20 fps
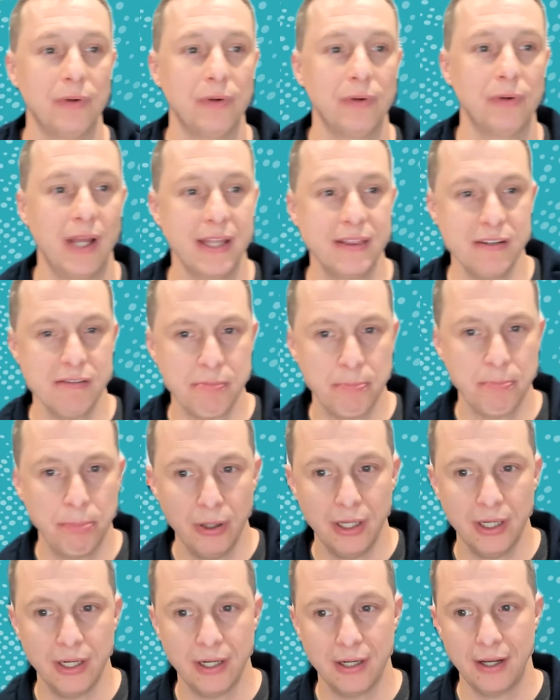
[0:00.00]
At this
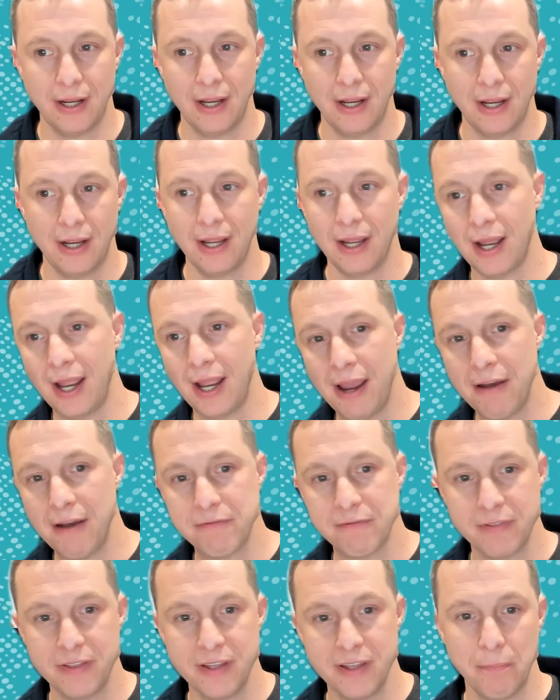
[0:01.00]
point, I
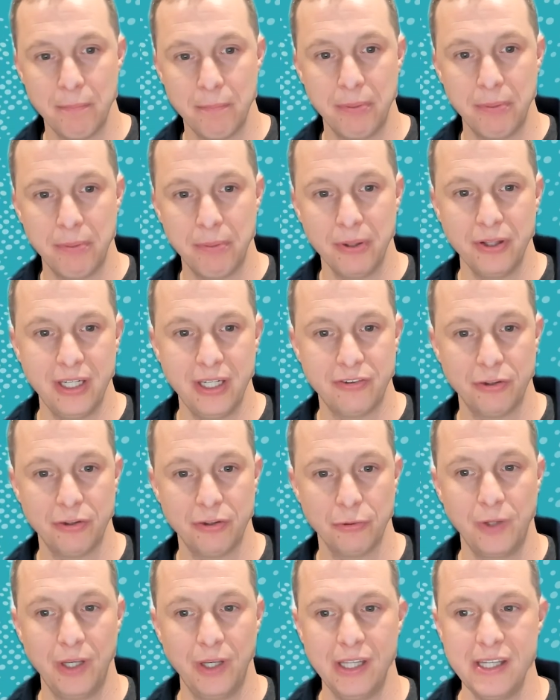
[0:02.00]
have the ability to
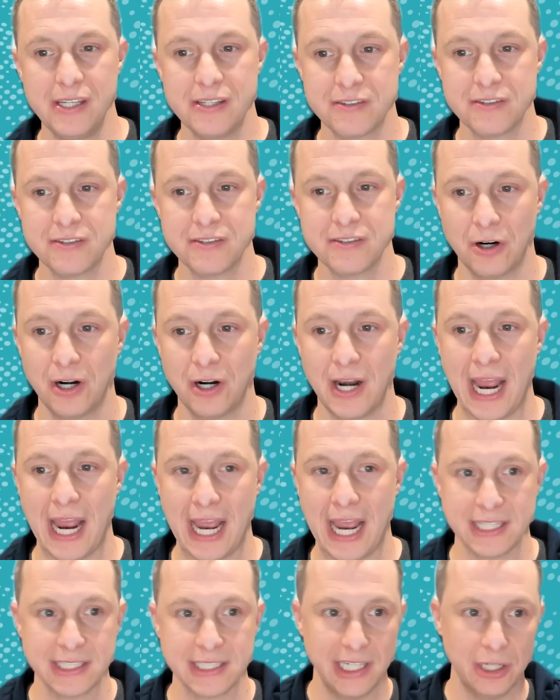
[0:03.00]
really start
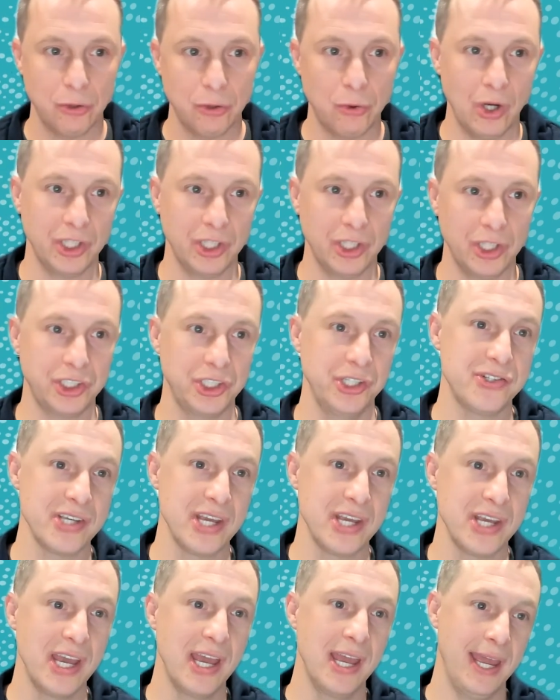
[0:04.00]
asking questions
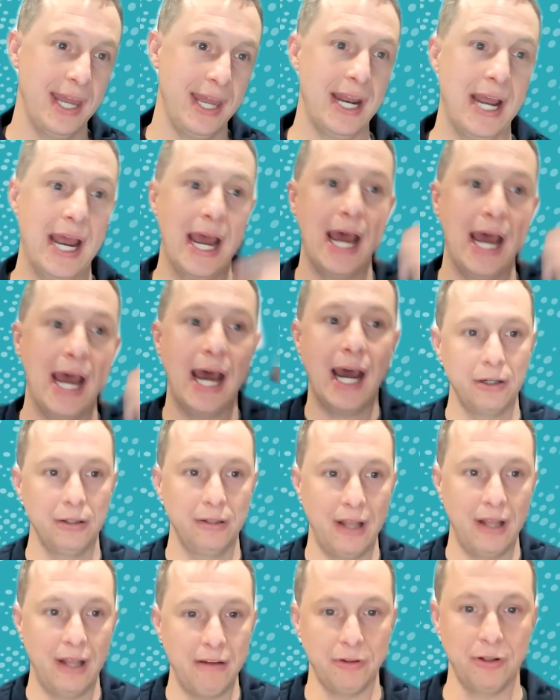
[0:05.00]
at a higher
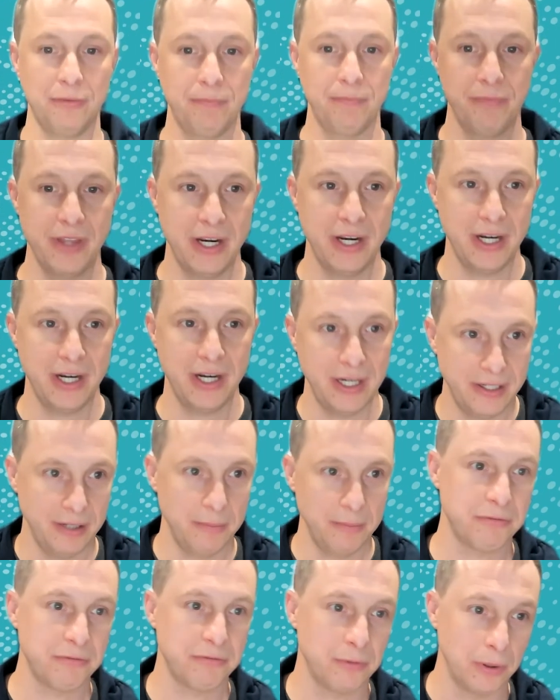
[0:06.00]
level than I did
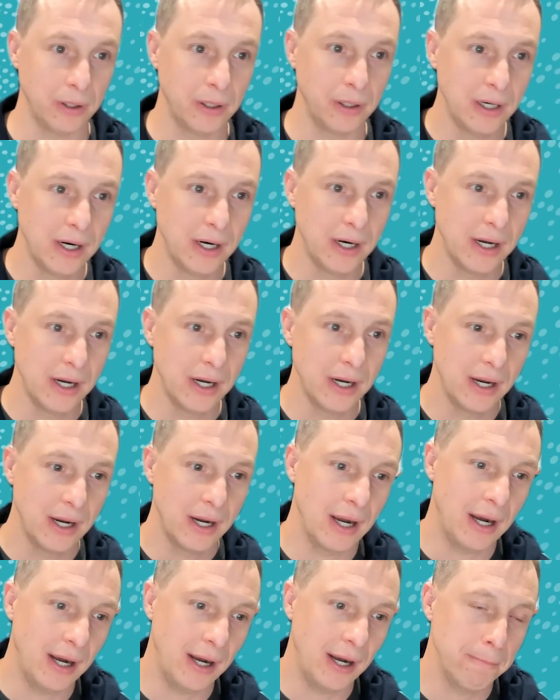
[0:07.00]
before.
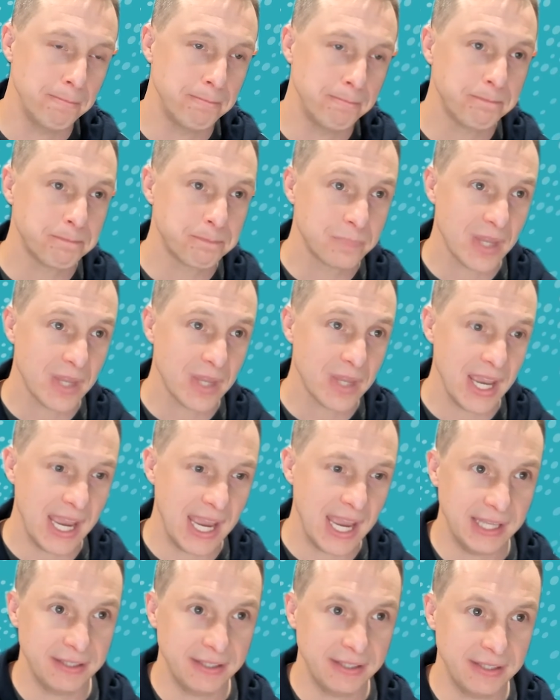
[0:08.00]

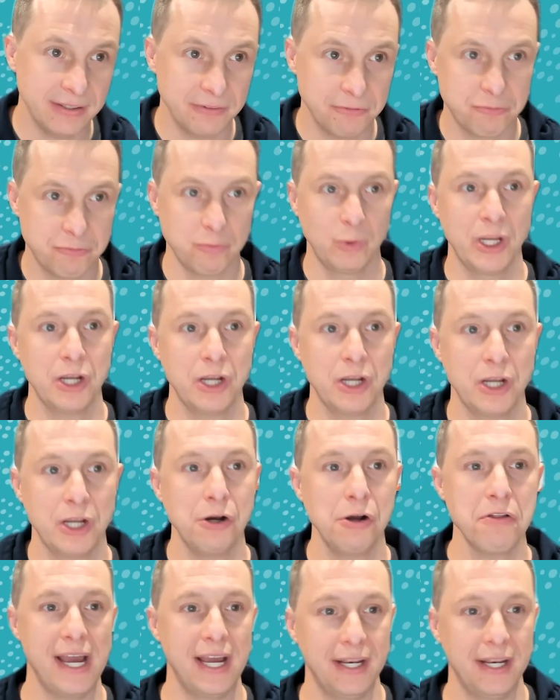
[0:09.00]
And we
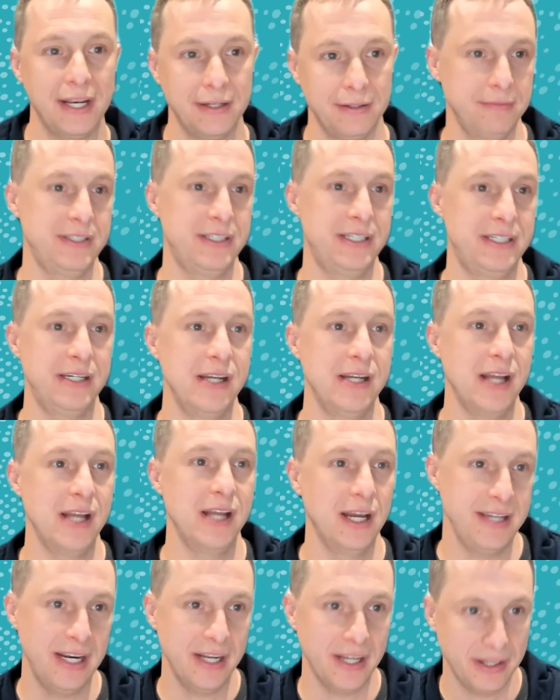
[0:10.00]
call that a
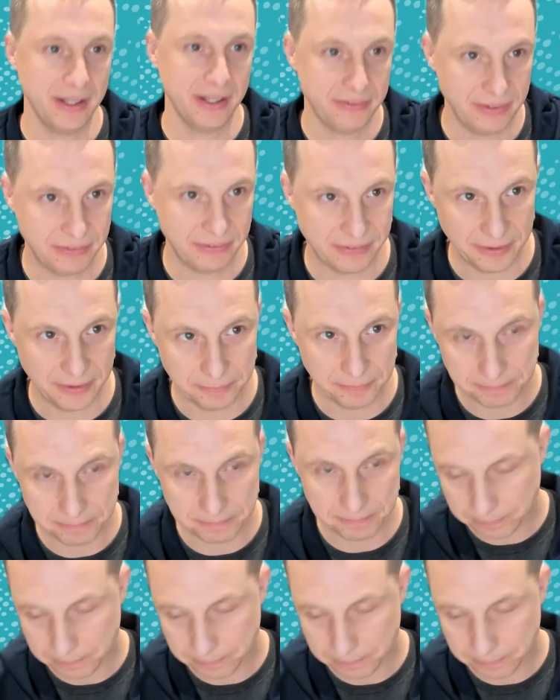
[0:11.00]
data assistant.